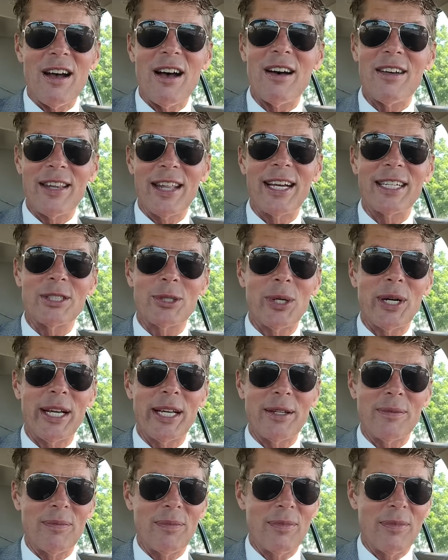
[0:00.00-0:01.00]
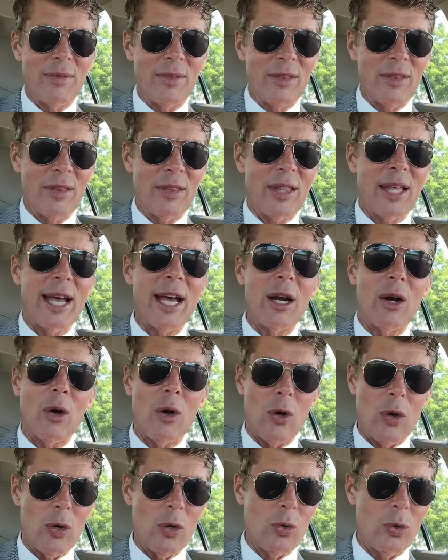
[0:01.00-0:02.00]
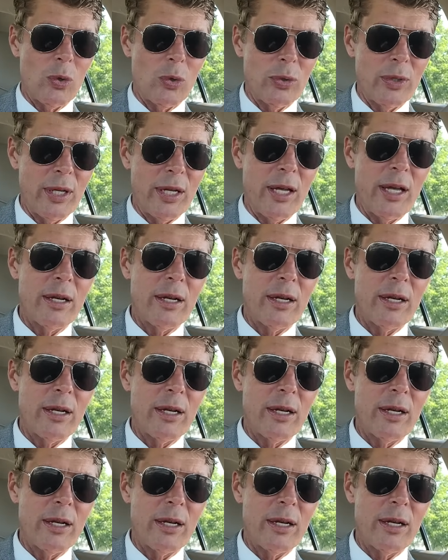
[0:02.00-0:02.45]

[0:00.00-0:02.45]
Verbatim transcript: on that train that hold